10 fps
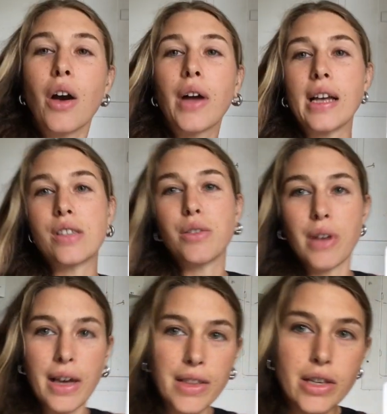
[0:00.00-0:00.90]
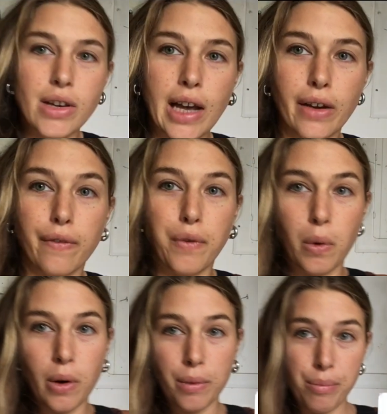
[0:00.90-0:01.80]
Okay, so now that you got your
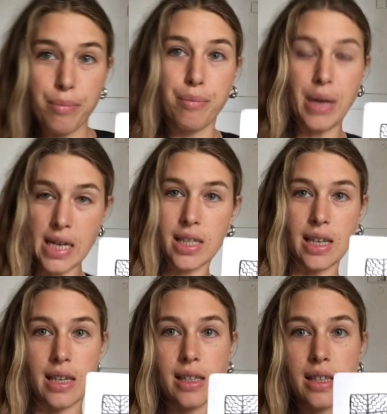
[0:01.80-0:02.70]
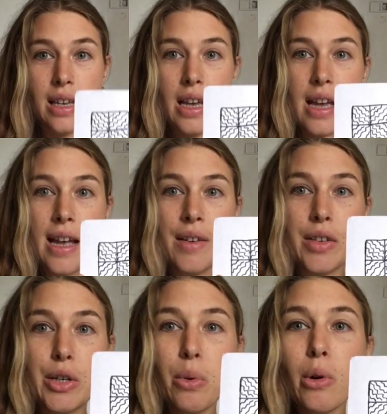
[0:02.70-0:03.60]
four pieces,
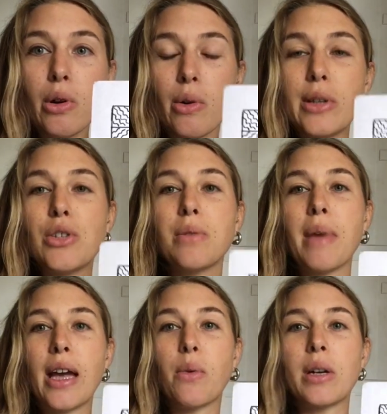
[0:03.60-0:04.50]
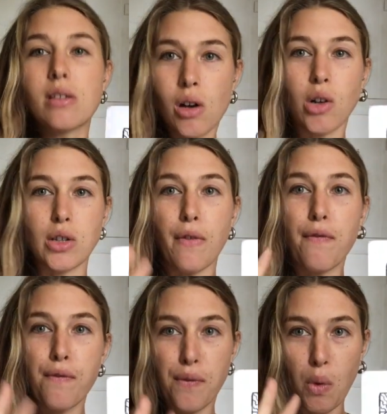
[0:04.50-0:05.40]
you are going to make what is called a
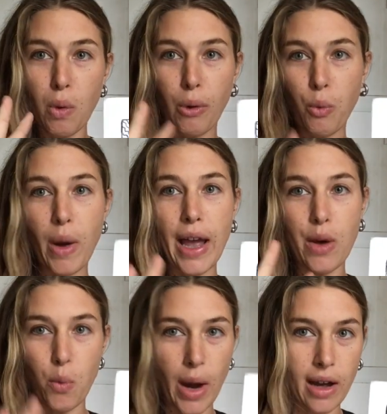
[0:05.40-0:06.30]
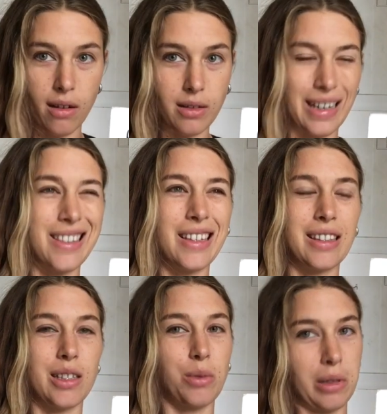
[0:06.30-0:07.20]
four-way weld. I
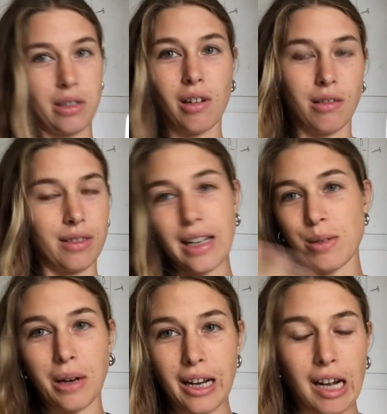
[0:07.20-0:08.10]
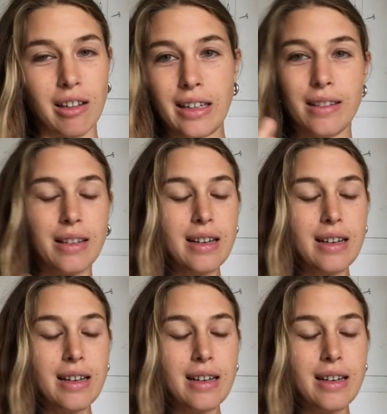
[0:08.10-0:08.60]
think that's what it's called. That's what I call it.